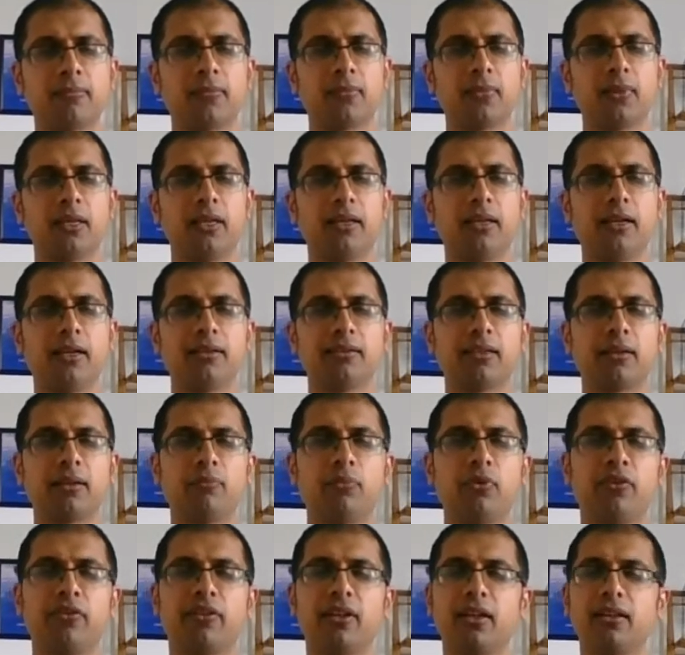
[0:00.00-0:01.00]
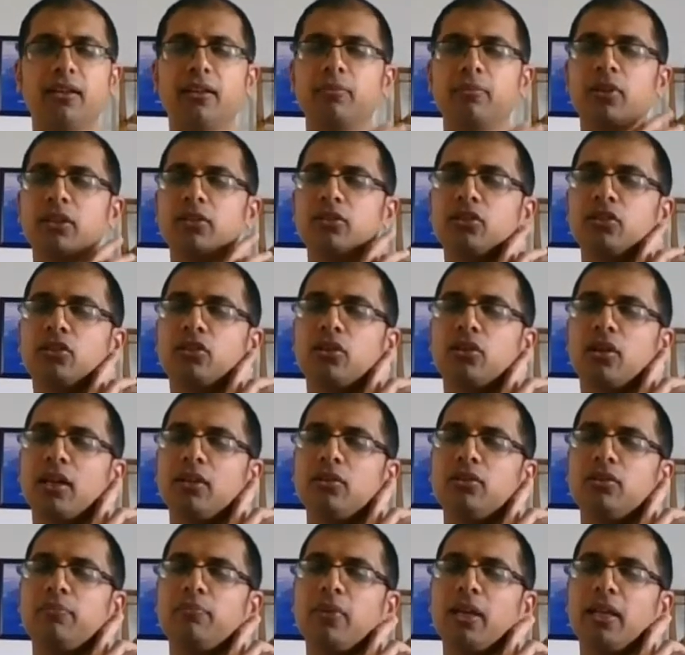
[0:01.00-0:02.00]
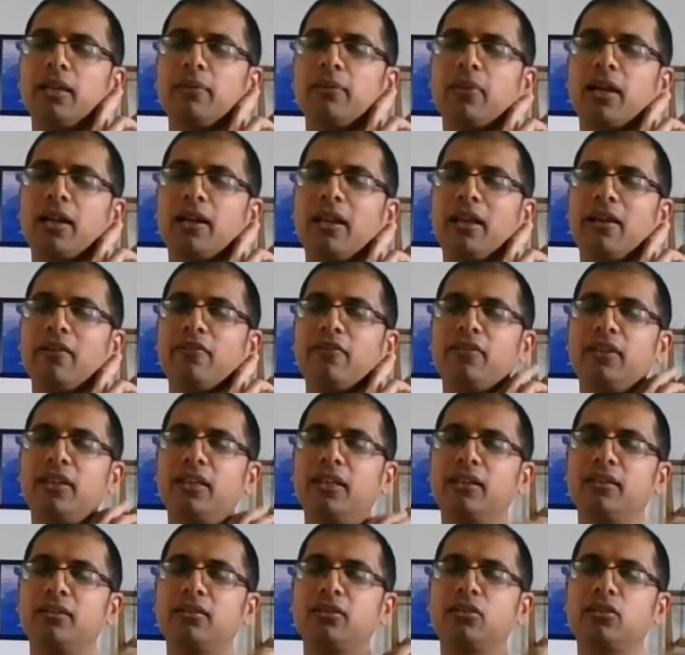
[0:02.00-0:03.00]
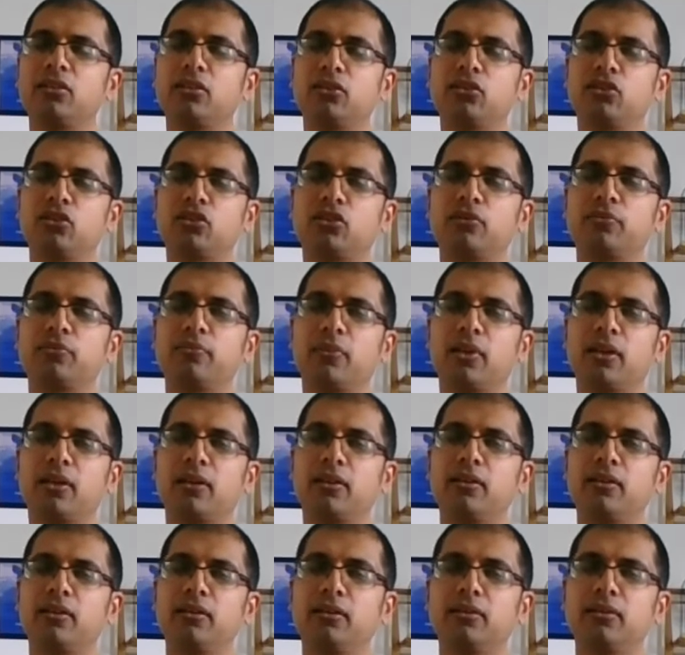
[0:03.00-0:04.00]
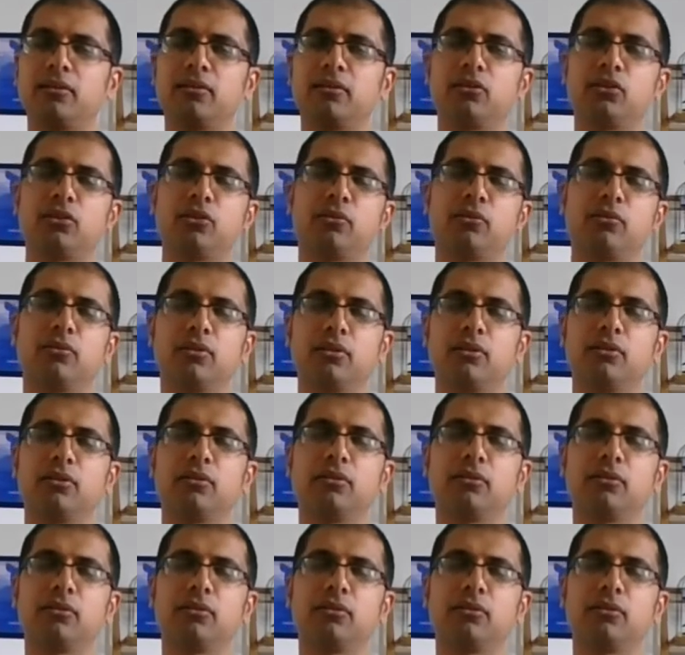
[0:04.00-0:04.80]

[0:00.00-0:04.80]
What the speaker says: And as I breathe out, I'm going to try to make my left ear touch my shoulder.